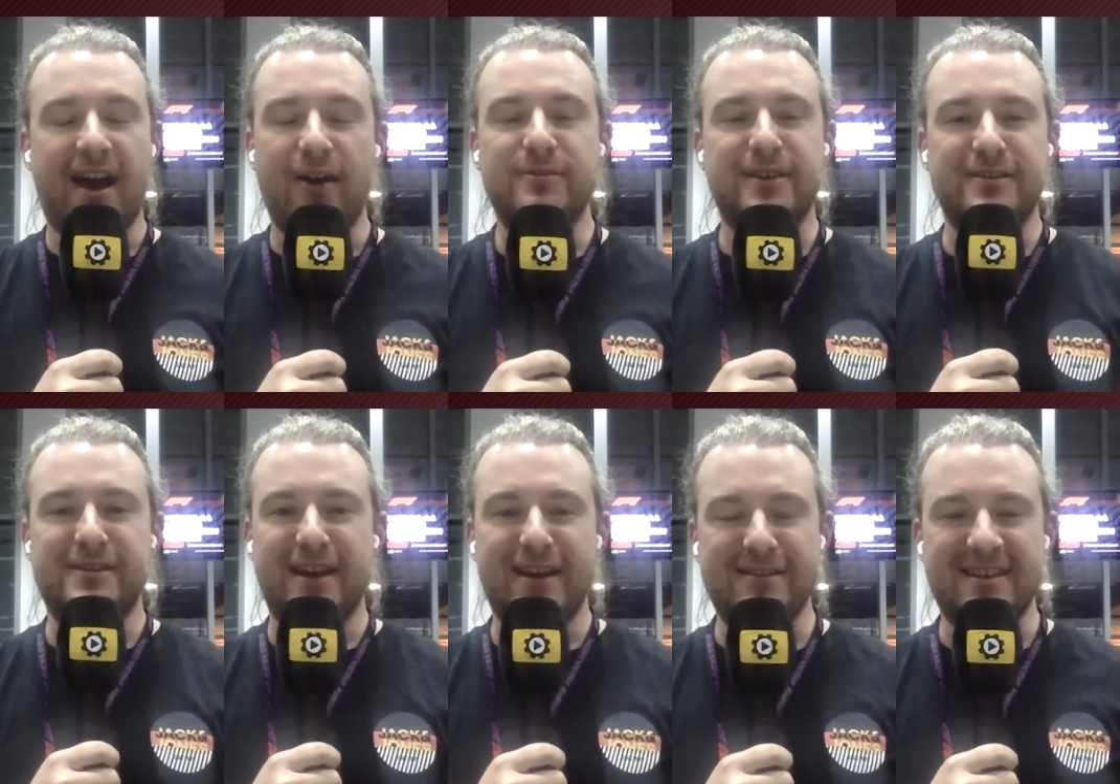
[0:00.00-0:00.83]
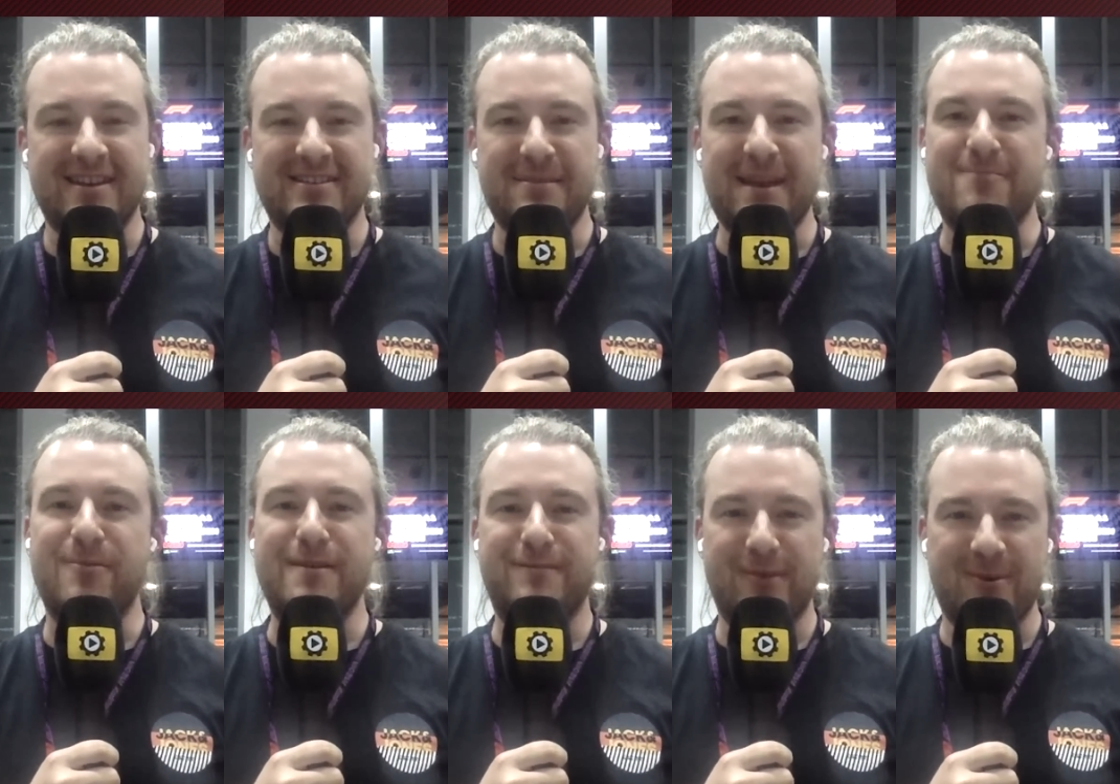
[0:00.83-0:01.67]
also to make a
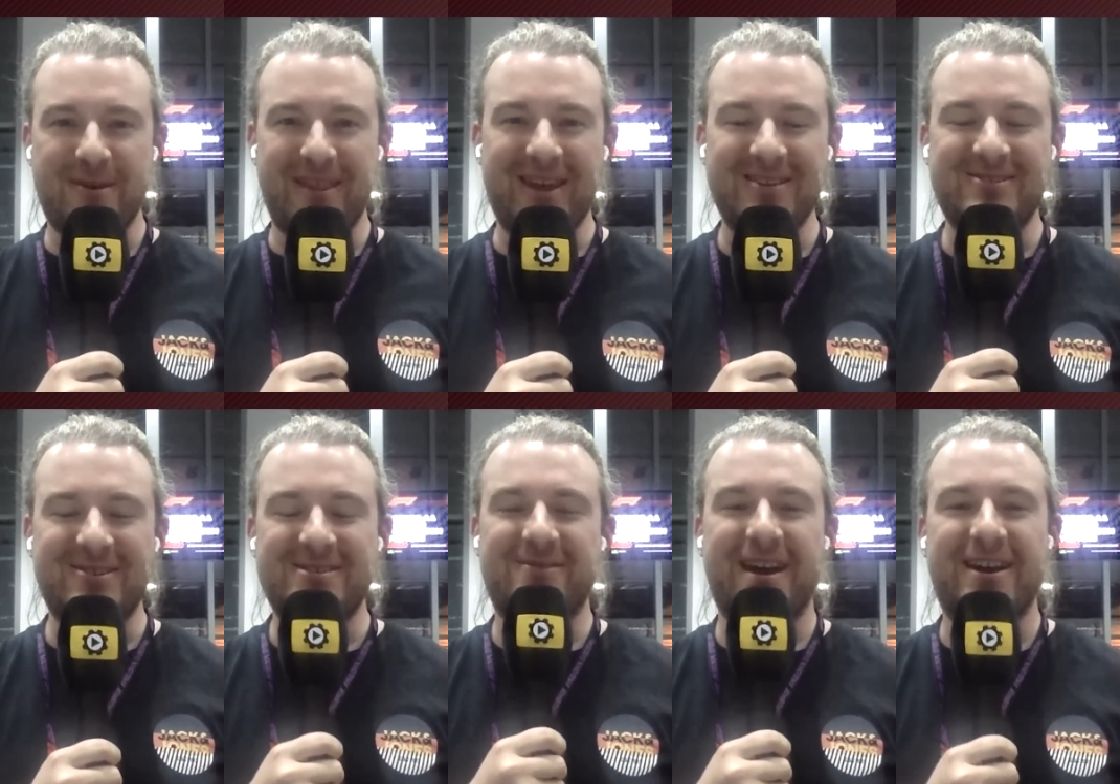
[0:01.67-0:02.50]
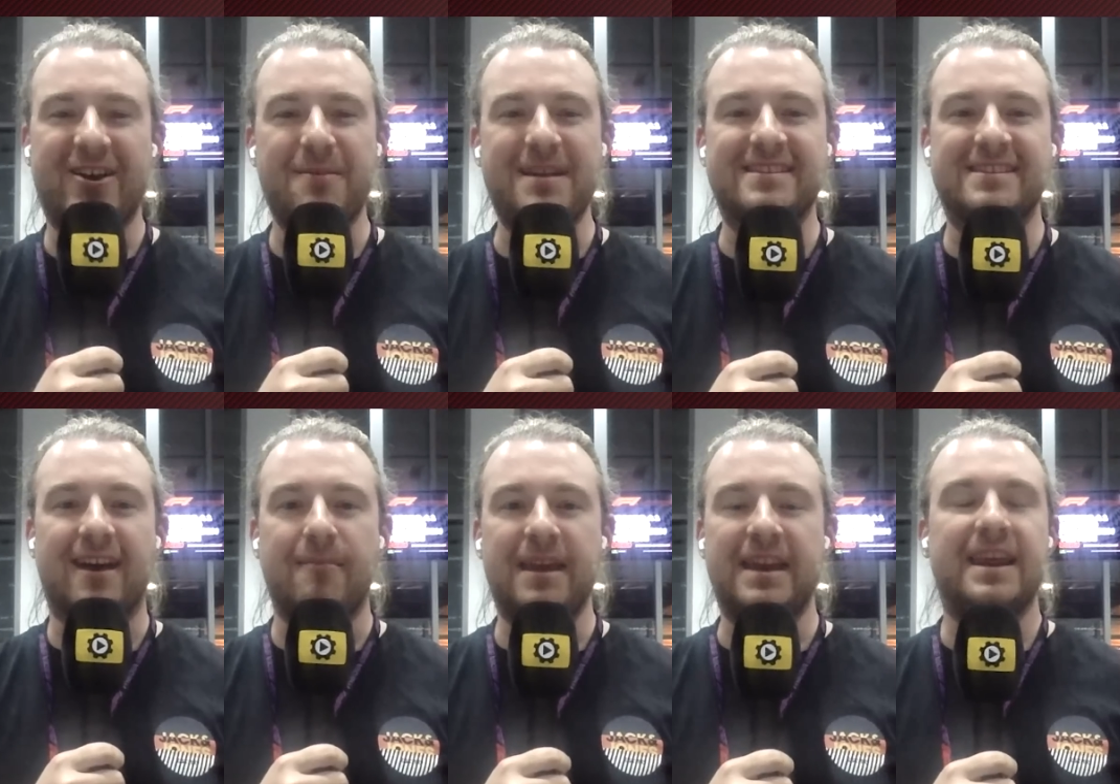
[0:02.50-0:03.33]
point for when those crucifying comments
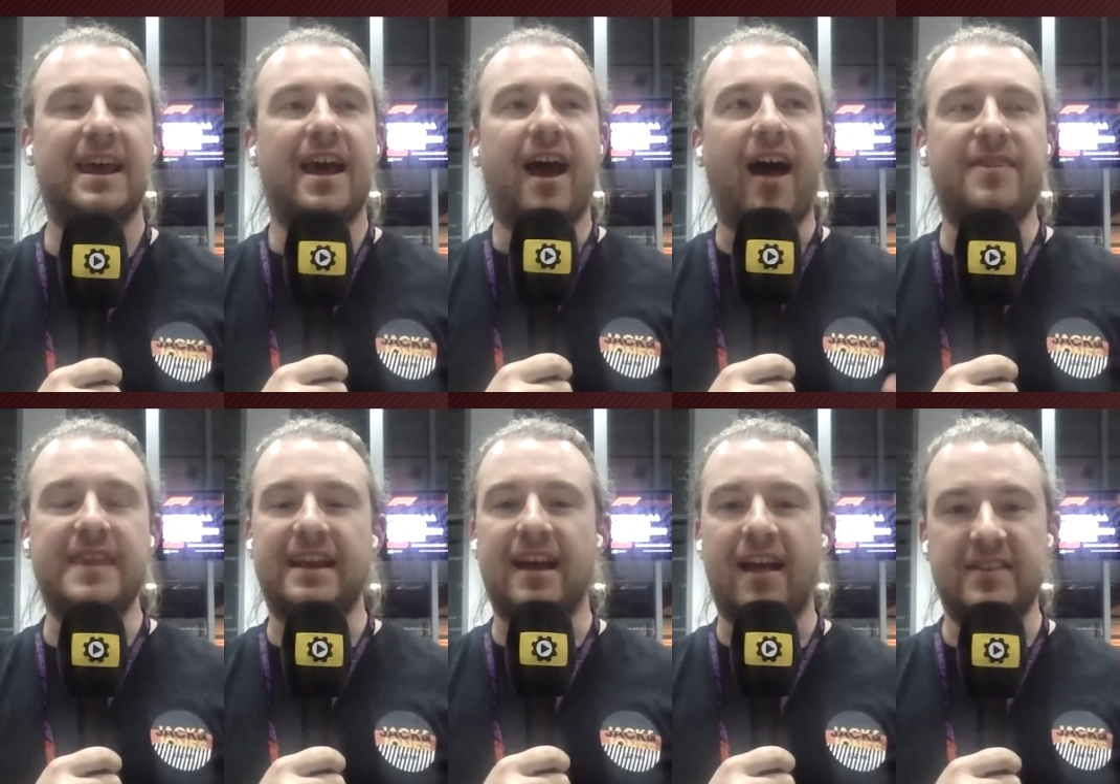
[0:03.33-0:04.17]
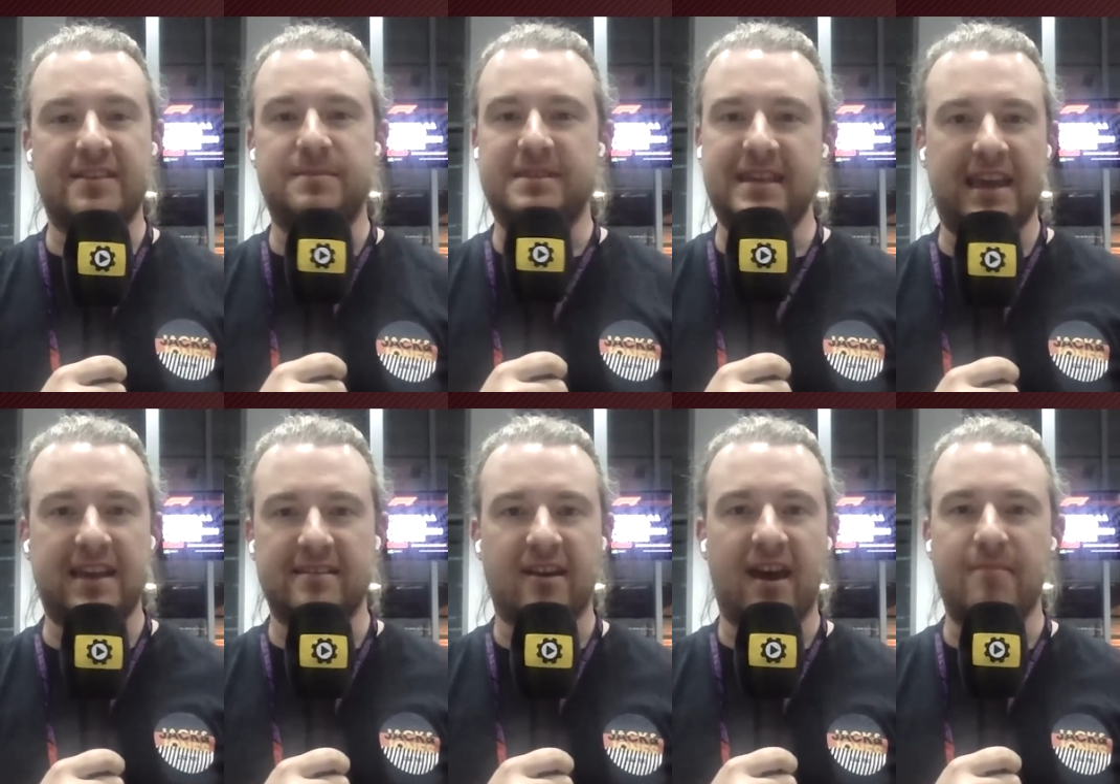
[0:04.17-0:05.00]
come in, I think at this
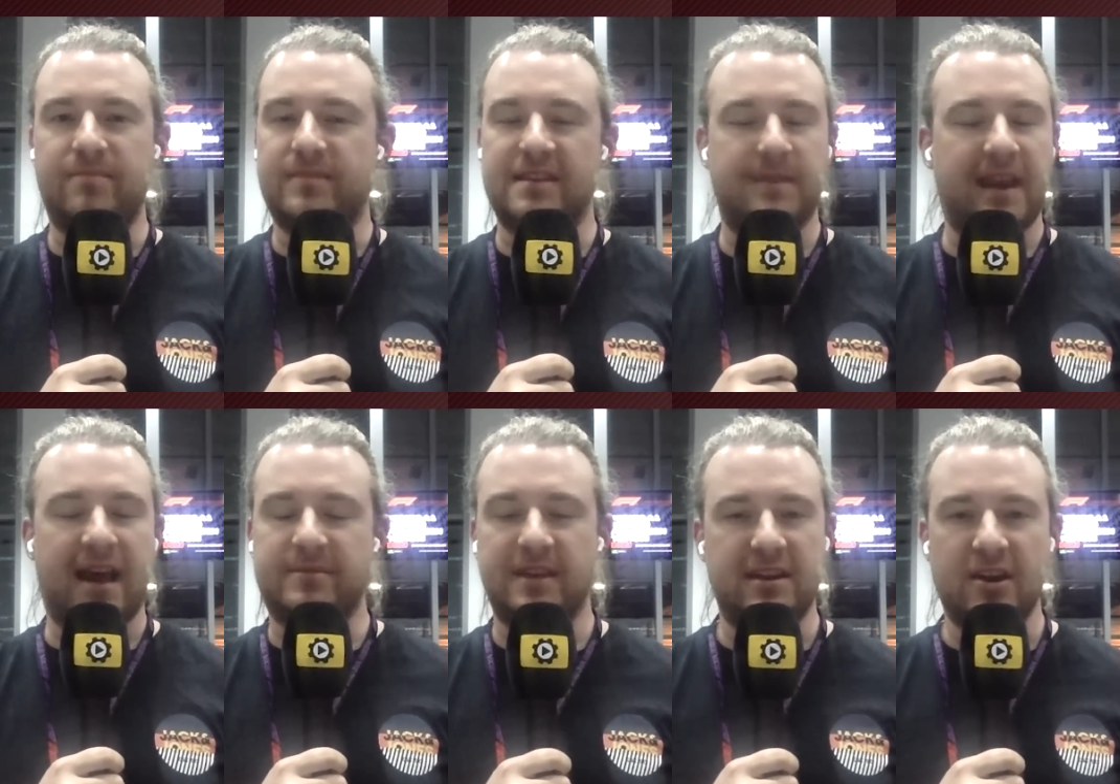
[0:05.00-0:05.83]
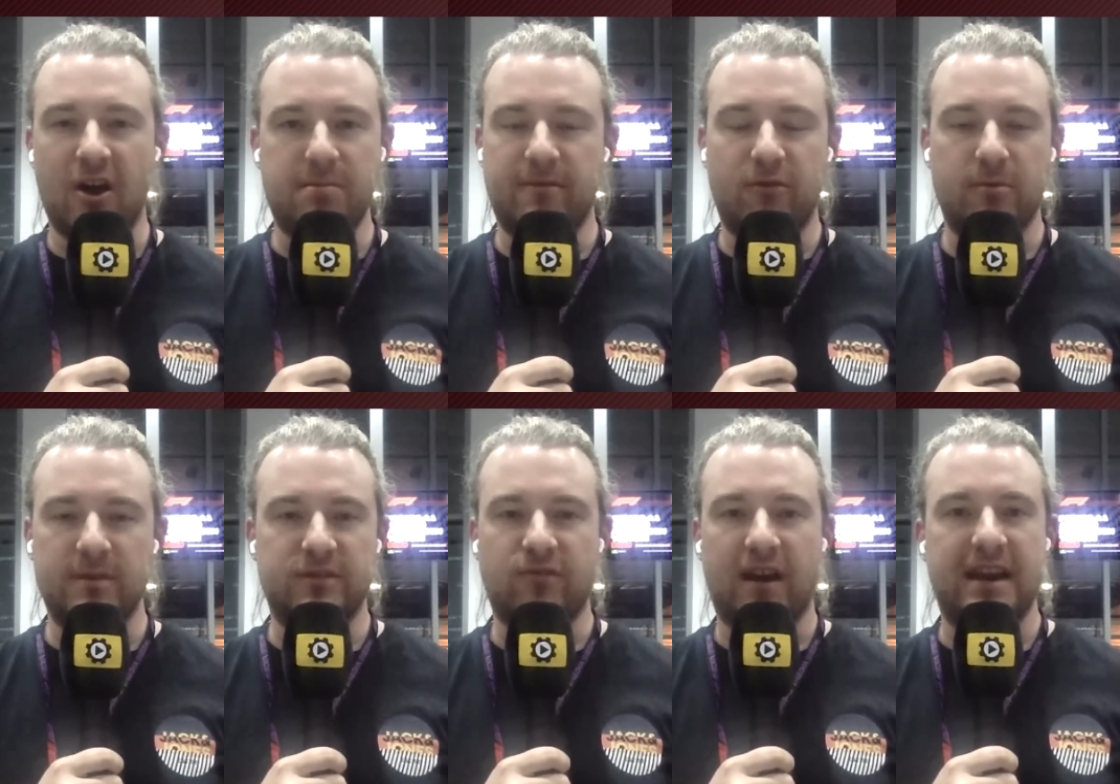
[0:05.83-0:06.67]
particular time there's been absolutely no
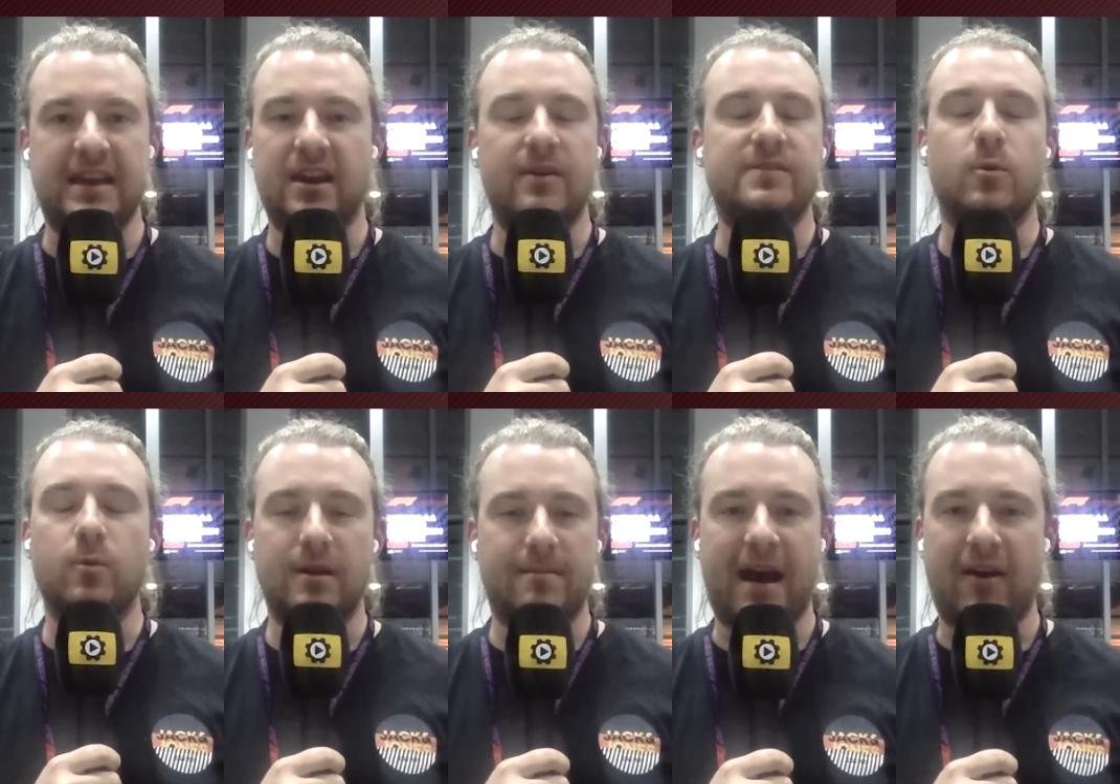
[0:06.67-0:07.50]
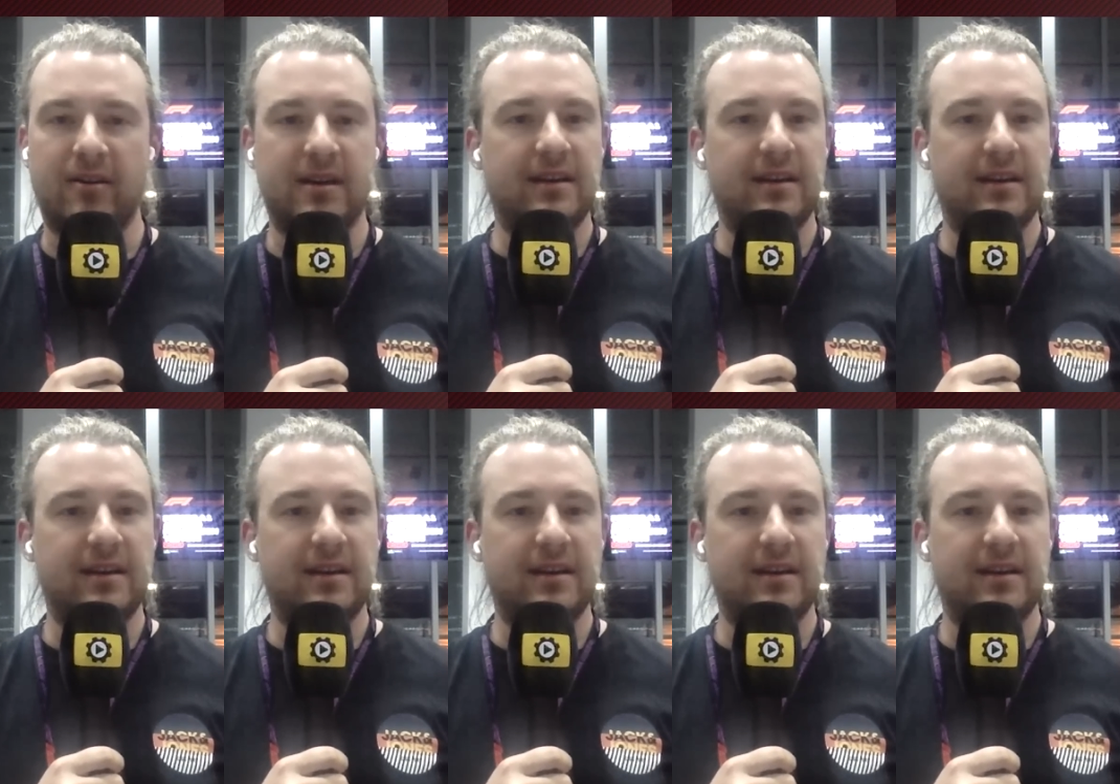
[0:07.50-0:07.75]
performance running. It's all about